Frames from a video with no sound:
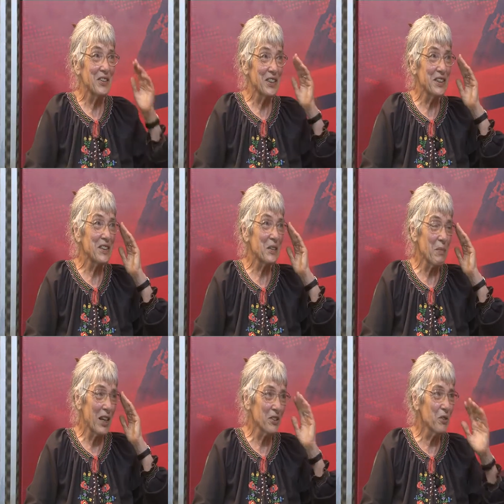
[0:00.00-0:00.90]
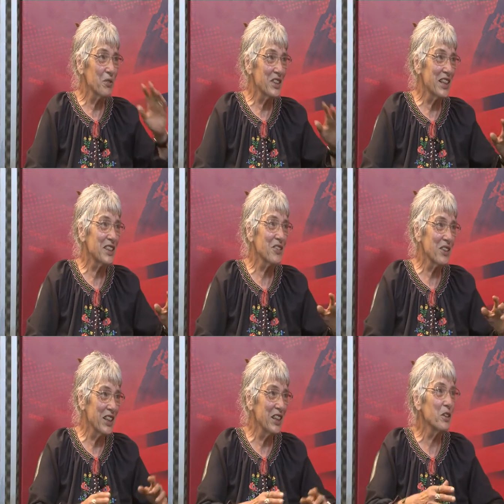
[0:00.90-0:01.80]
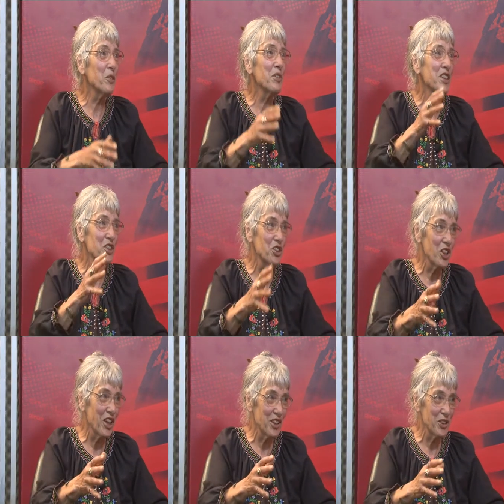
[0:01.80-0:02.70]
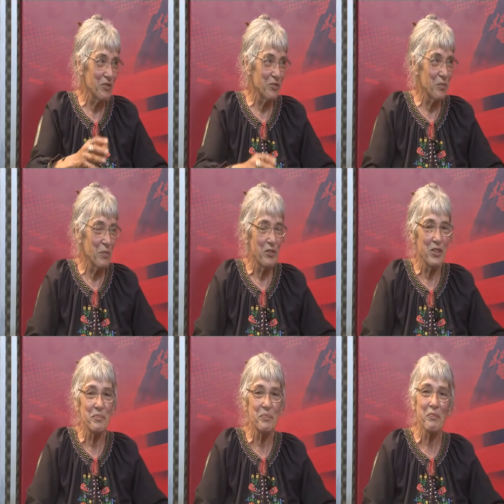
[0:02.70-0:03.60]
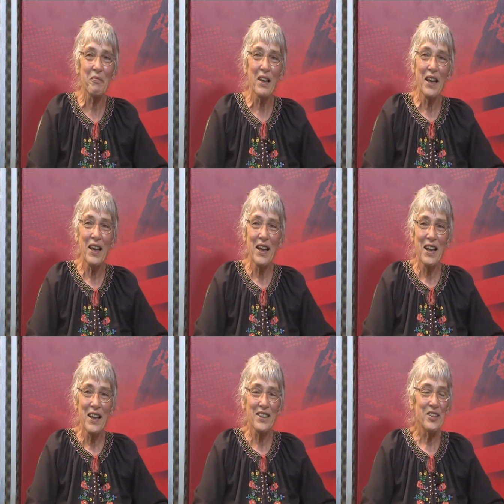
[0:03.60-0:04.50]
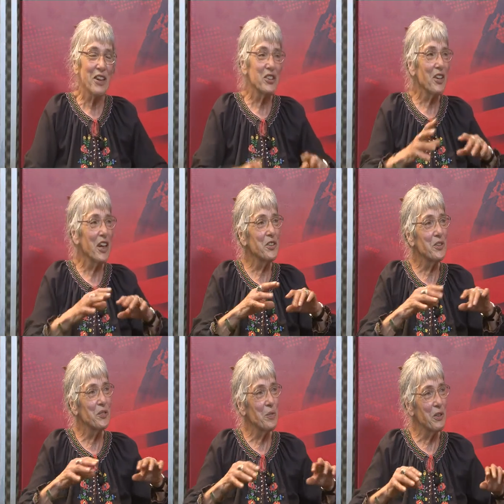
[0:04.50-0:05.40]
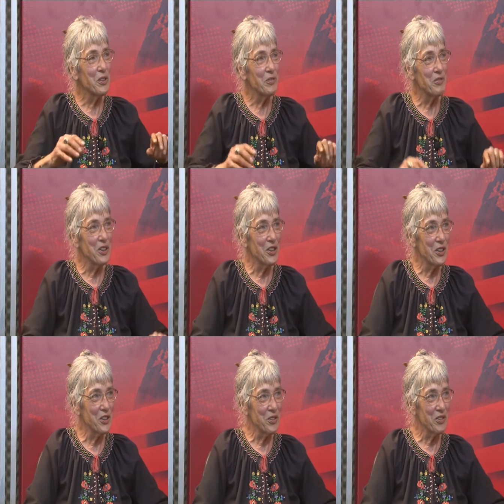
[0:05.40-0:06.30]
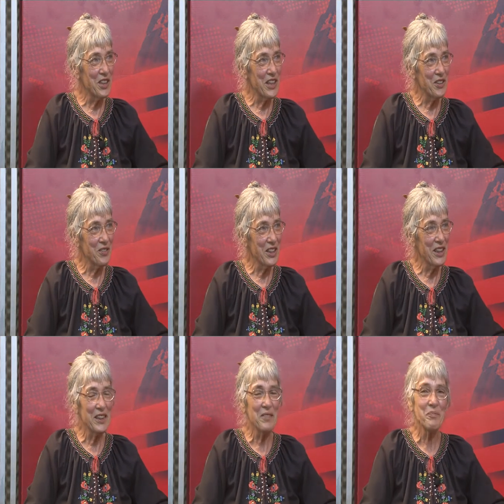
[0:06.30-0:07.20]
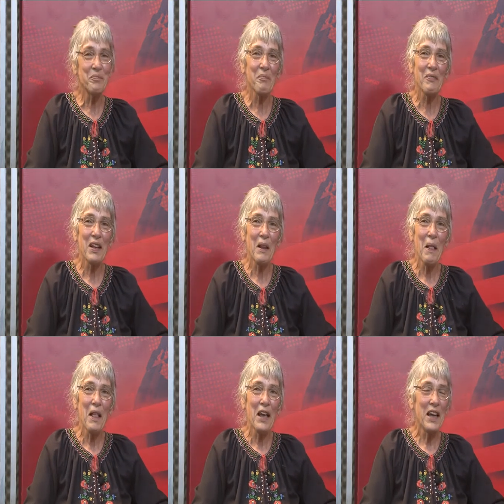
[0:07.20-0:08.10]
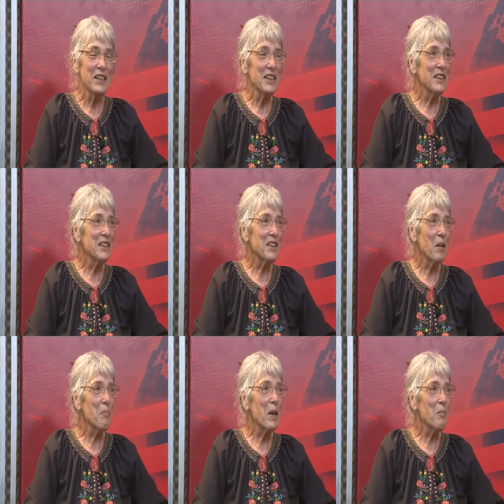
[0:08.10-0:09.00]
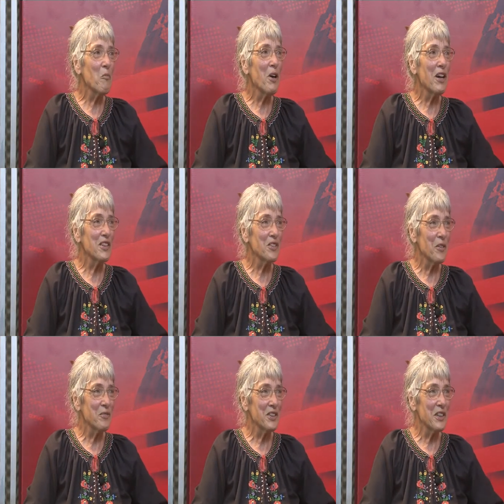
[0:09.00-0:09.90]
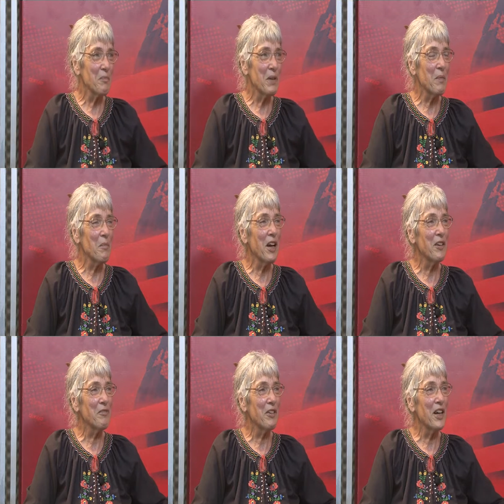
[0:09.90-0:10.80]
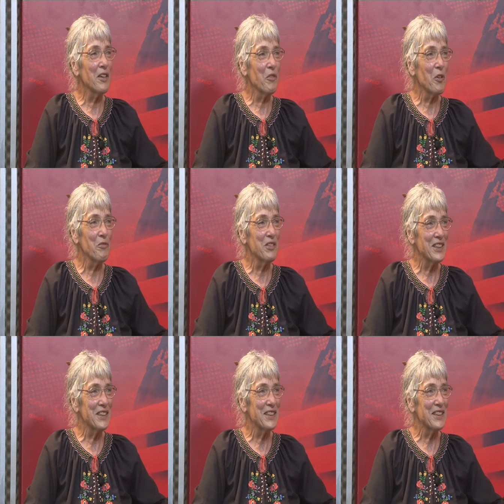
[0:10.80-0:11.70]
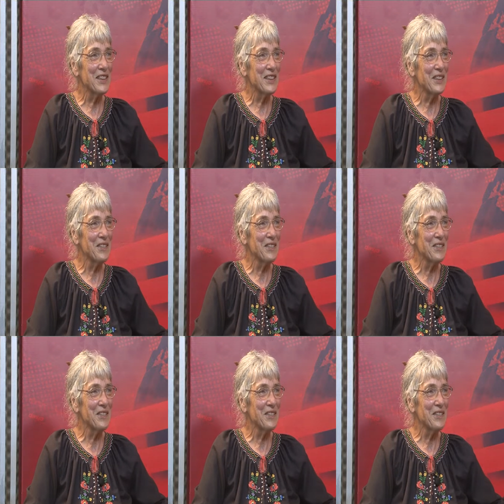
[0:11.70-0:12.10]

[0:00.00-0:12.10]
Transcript: this is a man called Cecil King who is in charge of the Mirror. So I tried to do a bit of research on Cecil King. And in some memoirs of some MI5 officers,